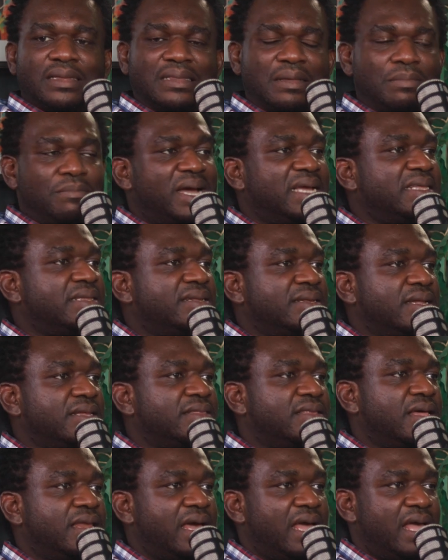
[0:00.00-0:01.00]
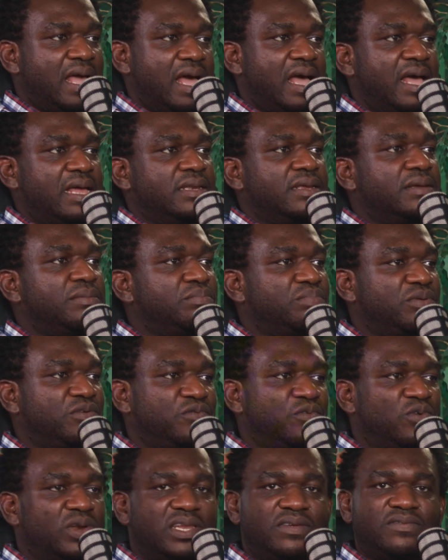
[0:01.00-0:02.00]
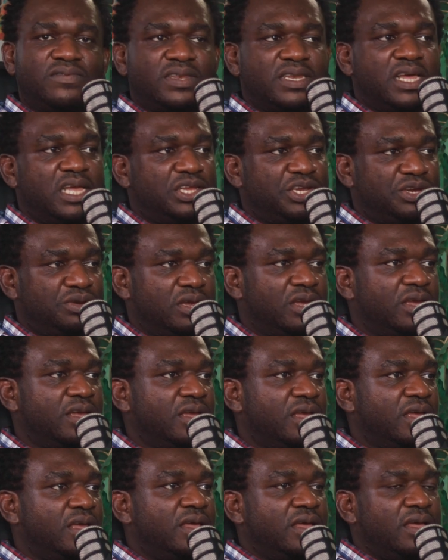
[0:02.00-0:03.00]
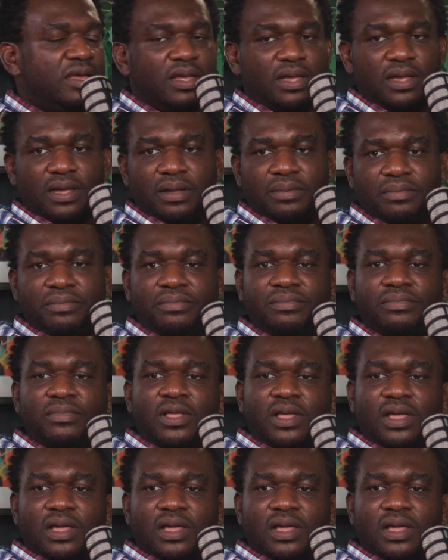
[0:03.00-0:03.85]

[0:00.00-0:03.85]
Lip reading: the mindset that I had before leaving Nigeria. Um,